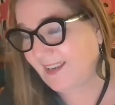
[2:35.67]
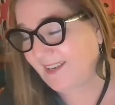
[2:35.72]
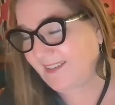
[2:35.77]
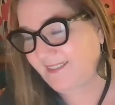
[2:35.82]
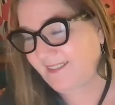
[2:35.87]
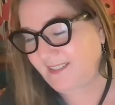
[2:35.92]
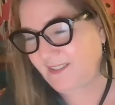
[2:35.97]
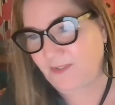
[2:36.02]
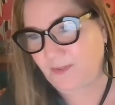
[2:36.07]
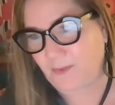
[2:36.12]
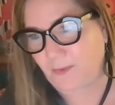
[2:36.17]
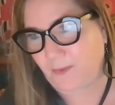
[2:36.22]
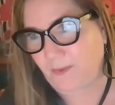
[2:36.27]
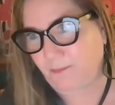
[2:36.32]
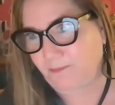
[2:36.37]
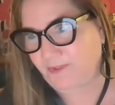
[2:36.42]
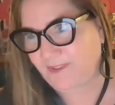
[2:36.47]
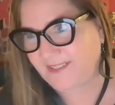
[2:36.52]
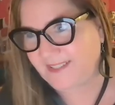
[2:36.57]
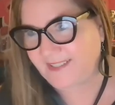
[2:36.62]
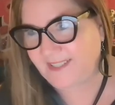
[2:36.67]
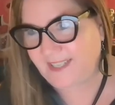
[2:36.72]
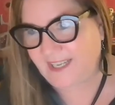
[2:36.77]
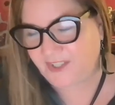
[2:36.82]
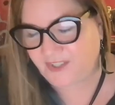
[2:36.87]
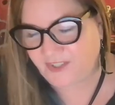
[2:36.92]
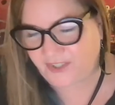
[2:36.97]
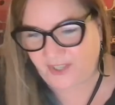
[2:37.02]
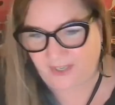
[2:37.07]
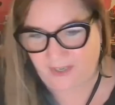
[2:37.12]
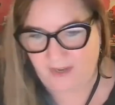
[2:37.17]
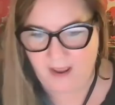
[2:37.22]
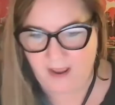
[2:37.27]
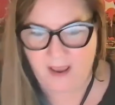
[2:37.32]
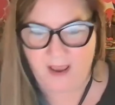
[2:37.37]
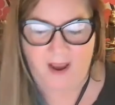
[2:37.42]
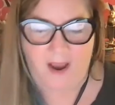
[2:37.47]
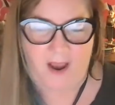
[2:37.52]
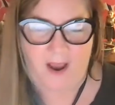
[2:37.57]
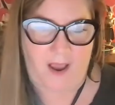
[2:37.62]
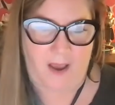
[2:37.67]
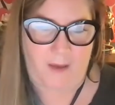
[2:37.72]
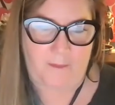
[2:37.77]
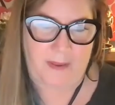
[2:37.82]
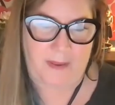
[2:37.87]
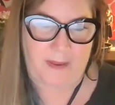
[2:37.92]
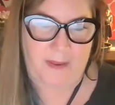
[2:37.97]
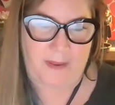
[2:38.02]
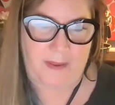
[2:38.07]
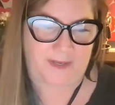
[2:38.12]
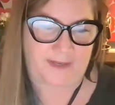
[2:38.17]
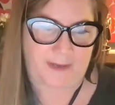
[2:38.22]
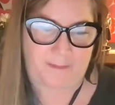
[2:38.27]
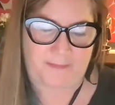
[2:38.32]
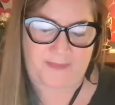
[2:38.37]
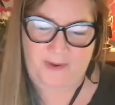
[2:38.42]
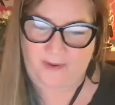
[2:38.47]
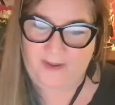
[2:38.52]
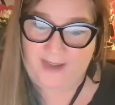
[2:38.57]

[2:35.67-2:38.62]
I did do a presentation and put it up there.